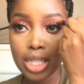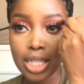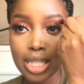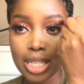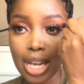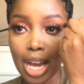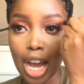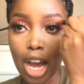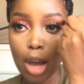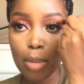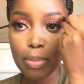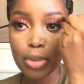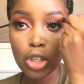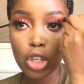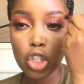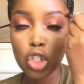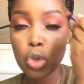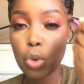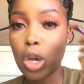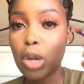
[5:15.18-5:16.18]
here
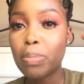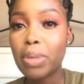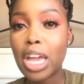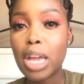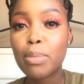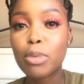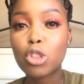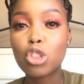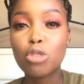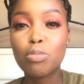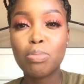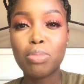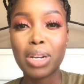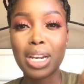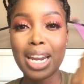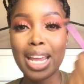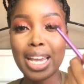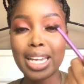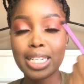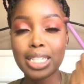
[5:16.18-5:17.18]
because you won't be able to
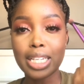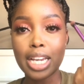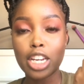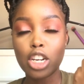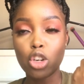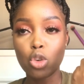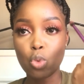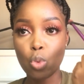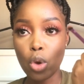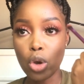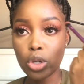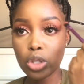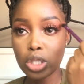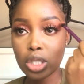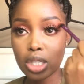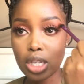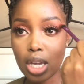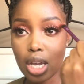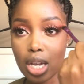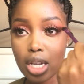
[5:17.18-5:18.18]
blend and it
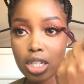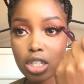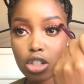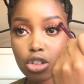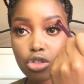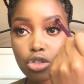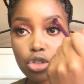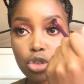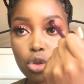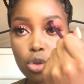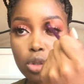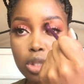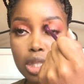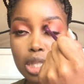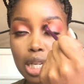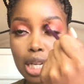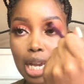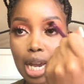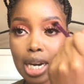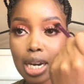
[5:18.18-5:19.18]
won't diffuse the
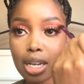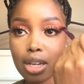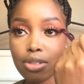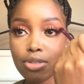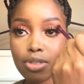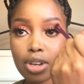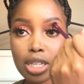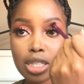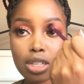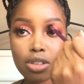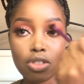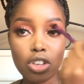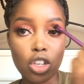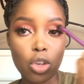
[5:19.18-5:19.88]
color effectively.